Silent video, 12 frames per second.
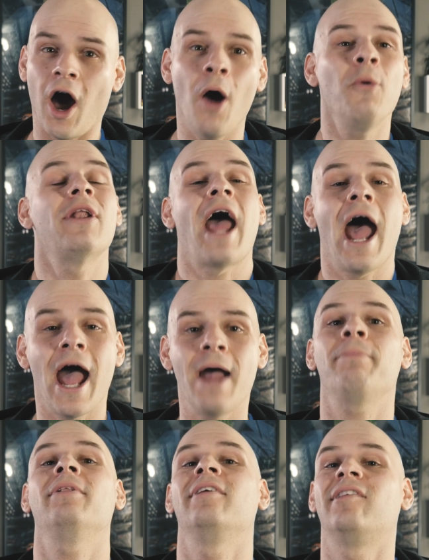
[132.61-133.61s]
I would
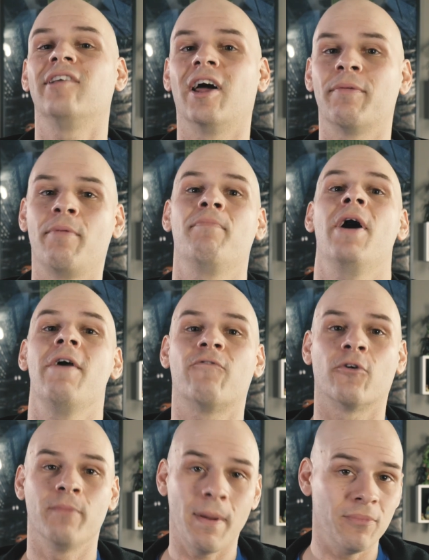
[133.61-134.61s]
happily sign up and pay
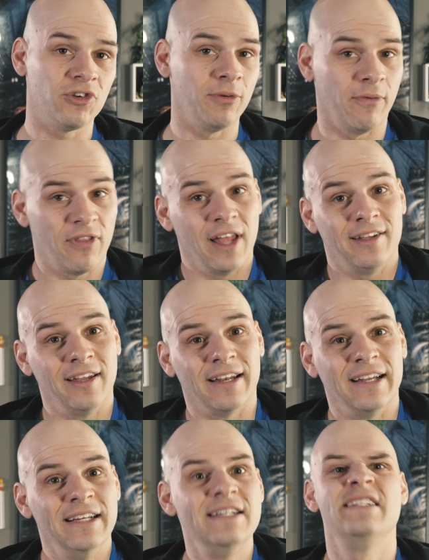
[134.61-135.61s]
for a membership if they didn't.